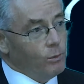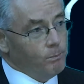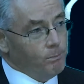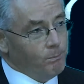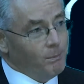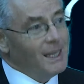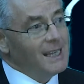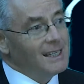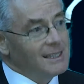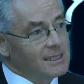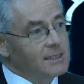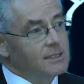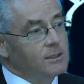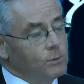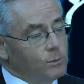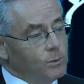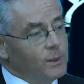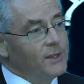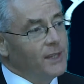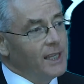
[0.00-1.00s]
built
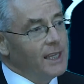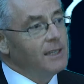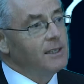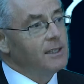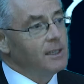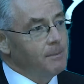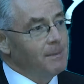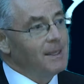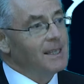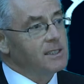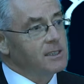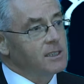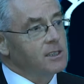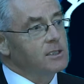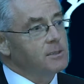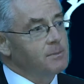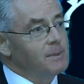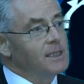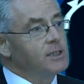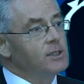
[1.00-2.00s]
within the Minister's
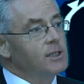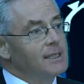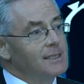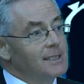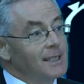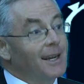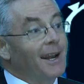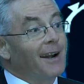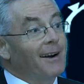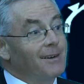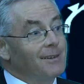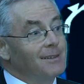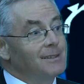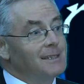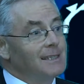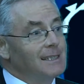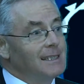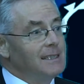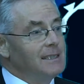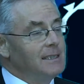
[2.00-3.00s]
speech is a
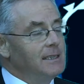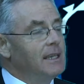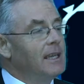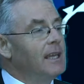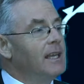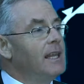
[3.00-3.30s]
guarantee